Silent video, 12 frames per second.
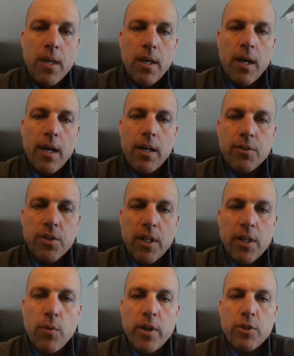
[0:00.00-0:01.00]
I also
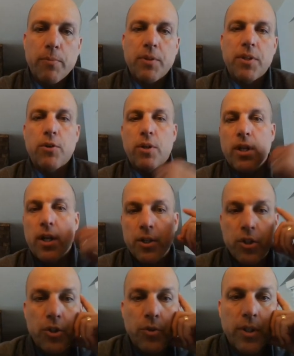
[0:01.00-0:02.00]
got a question about the
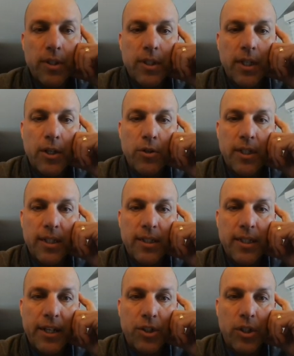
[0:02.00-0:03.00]
introduction. You can see here's an
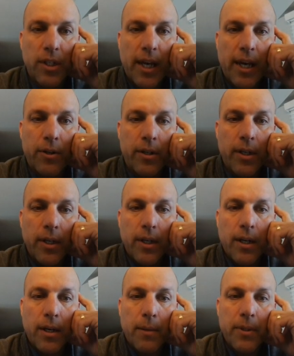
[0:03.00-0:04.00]
attention getter
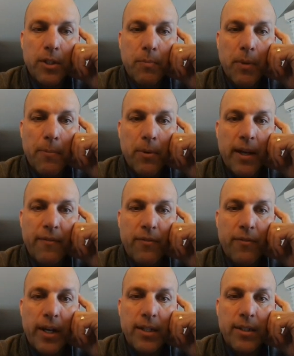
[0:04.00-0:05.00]
in this paper. To have
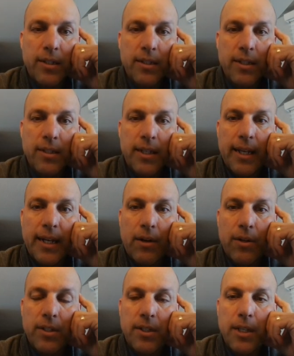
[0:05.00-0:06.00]
greatness is to stand out
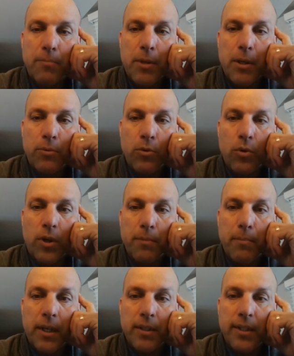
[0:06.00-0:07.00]
and to see a people who
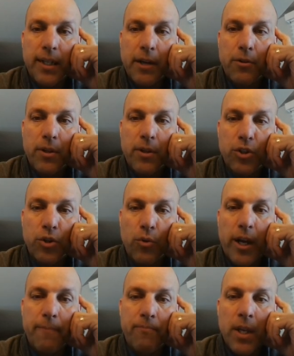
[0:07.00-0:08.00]
all meld together. That's
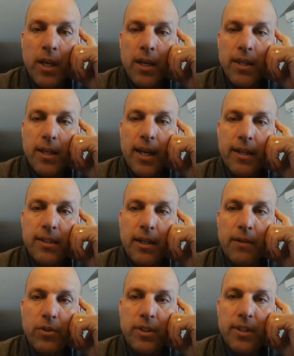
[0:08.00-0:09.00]
great. The next
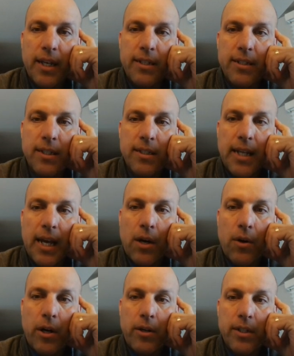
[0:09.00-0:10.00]
several sentences
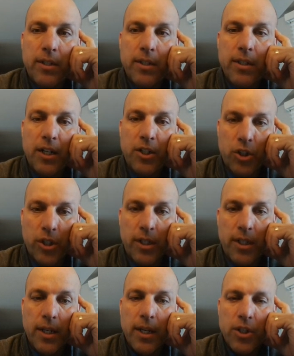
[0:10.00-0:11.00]
now are a
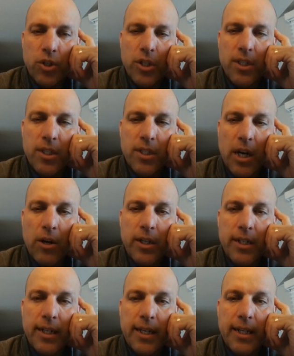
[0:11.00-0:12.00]
discussion, just
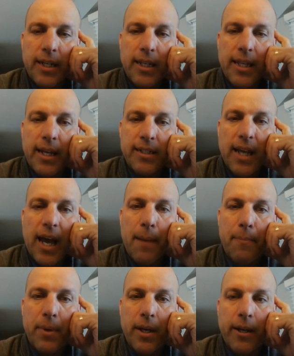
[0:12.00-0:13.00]
starting to get into that
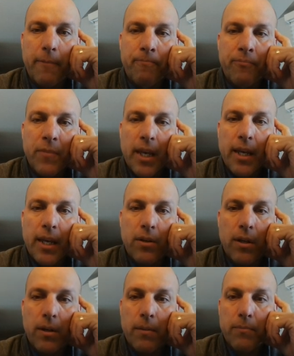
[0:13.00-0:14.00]
topic.
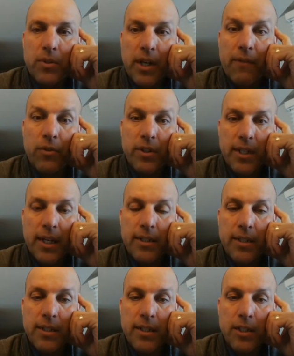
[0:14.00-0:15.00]
And several
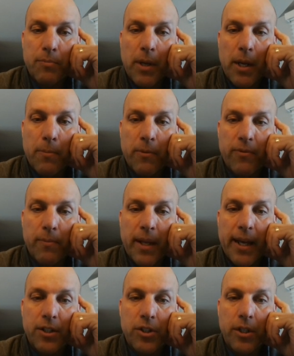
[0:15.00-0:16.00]
sentences in this paper from
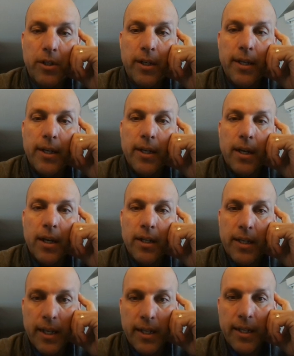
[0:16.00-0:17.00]
last year,
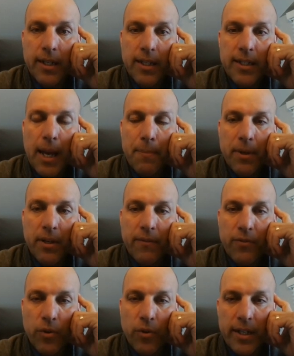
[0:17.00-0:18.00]
getting into the topic
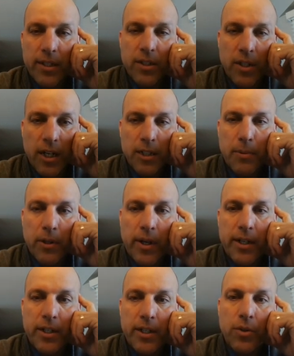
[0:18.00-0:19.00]
of greatness, talks about
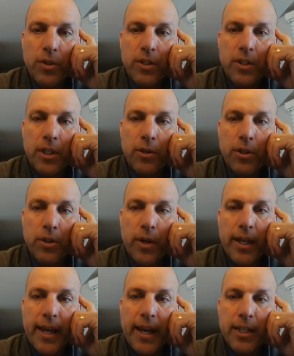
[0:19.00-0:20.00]
greatness. You can see here the
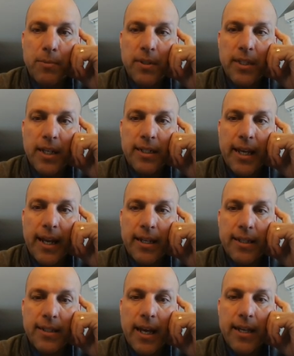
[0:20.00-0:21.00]
Great Gatsby is
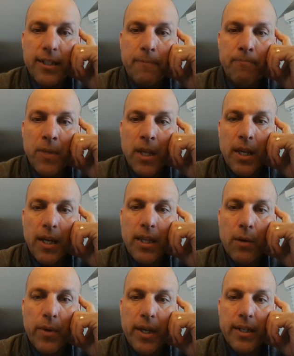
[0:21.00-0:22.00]
italicized. And
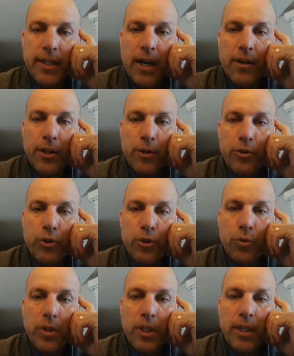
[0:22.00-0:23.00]
then we get down here
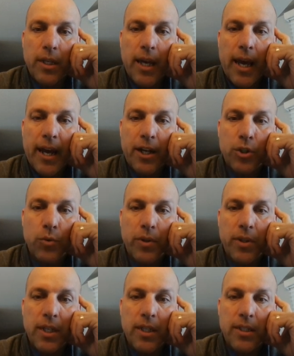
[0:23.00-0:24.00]
to the actual
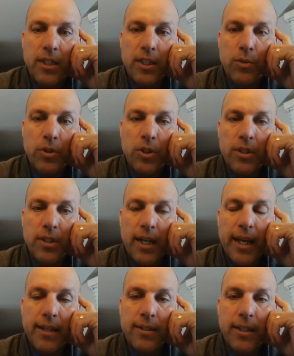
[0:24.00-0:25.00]
thesis, which is the
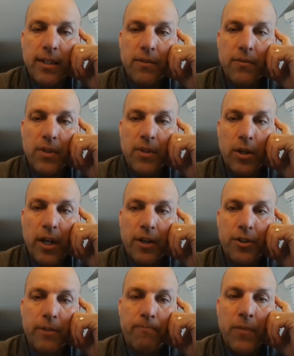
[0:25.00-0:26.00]
last sentence of the
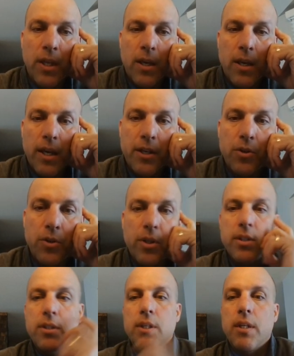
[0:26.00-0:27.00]
introduction. And you
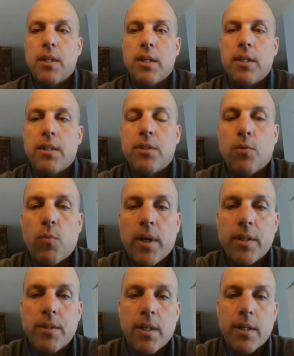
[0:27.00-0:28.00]
can see that it is a
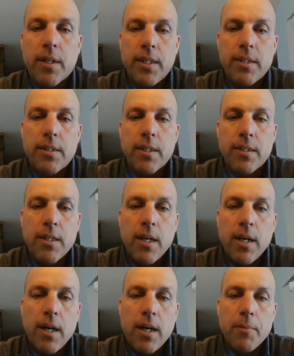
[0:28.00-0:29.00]
well-done thesis.
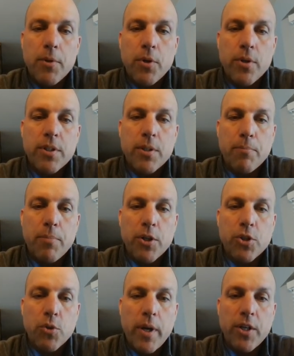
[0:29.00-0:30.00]
There is some
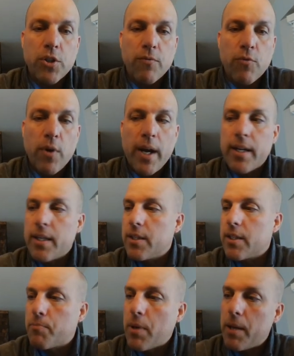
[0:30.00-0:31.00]
punctuation variety in
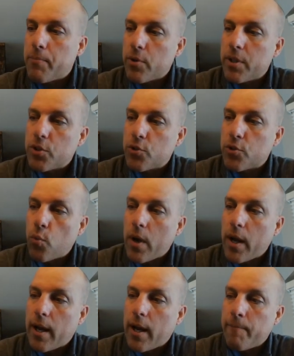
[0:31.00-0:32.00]
this paper as
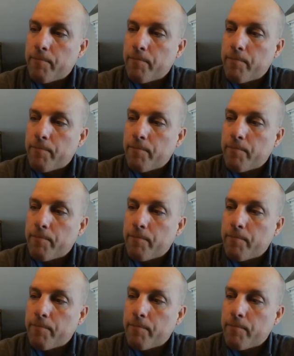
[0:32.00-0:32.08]
well.